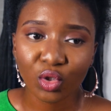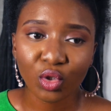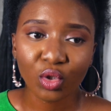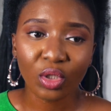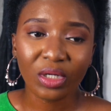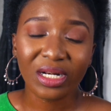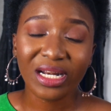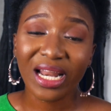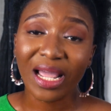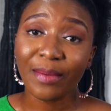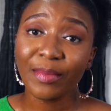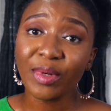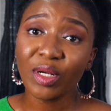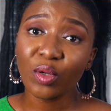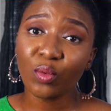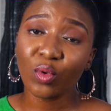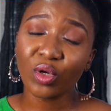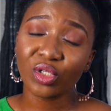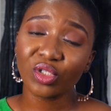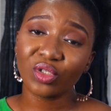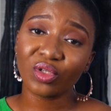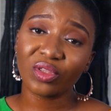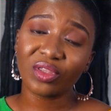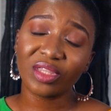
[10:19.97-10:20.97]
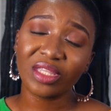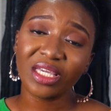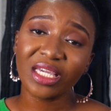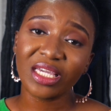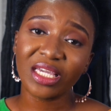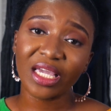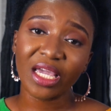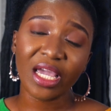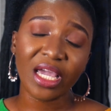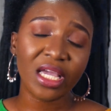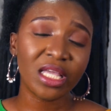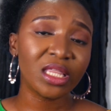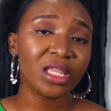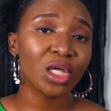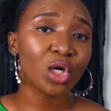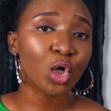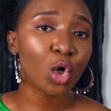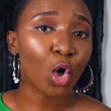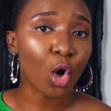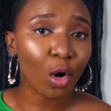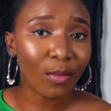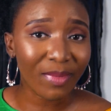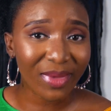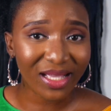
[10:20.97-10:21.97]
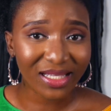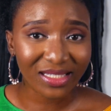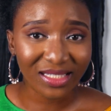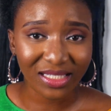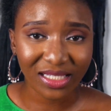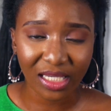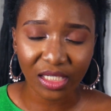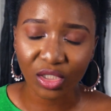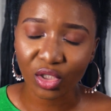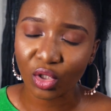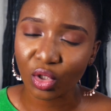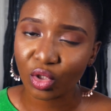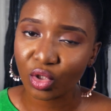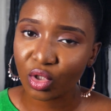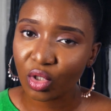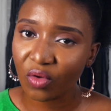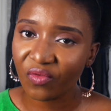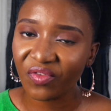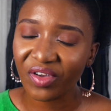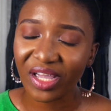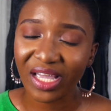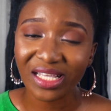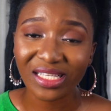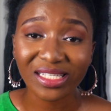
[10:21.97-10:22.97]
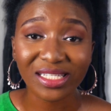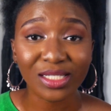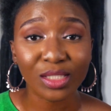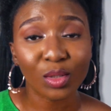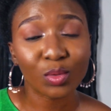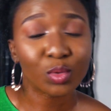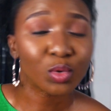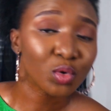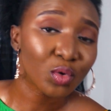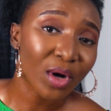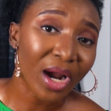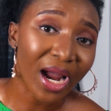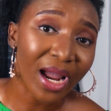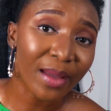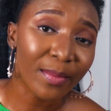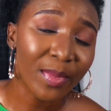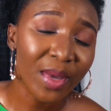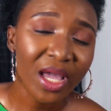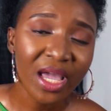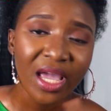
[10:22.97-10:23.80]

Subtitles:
So let me know what you think in the comment section. Don't forget to subscribe